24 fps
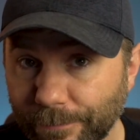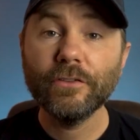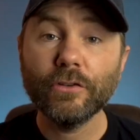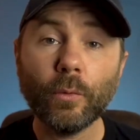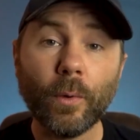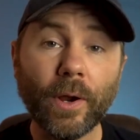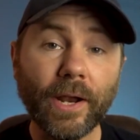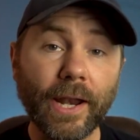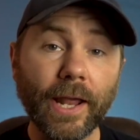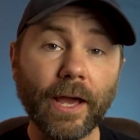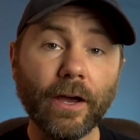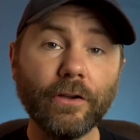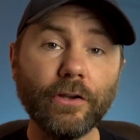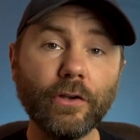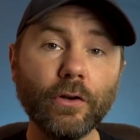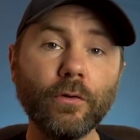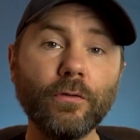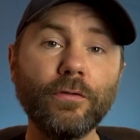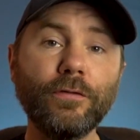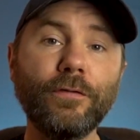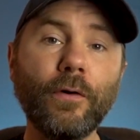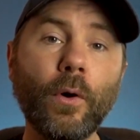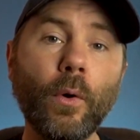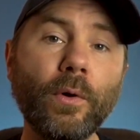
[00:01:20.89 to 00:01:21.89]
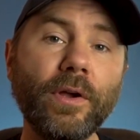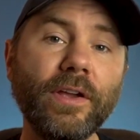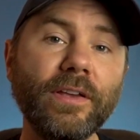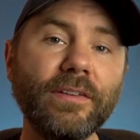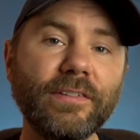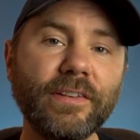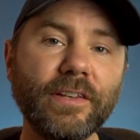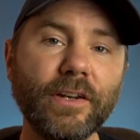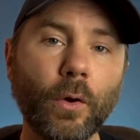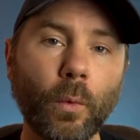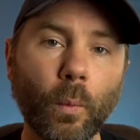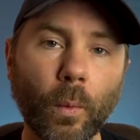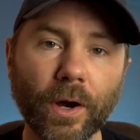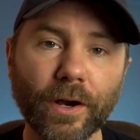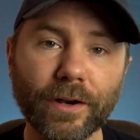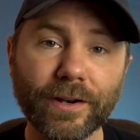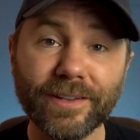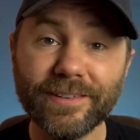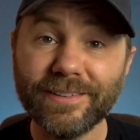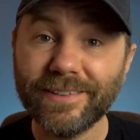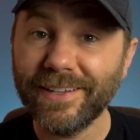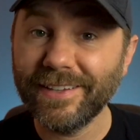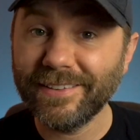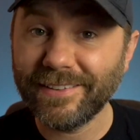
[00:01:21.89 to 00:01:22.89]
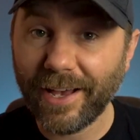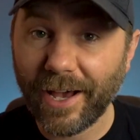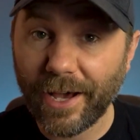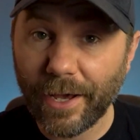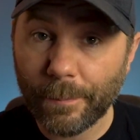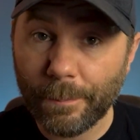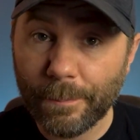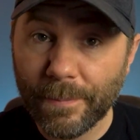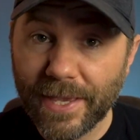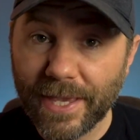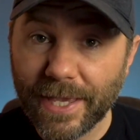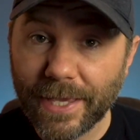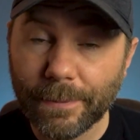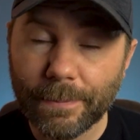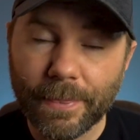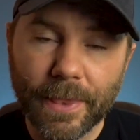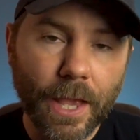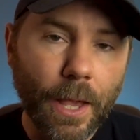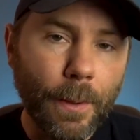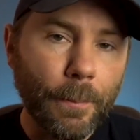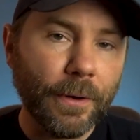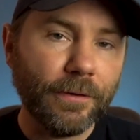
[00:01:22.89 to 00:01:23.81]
So right now your focus and awareness is on me,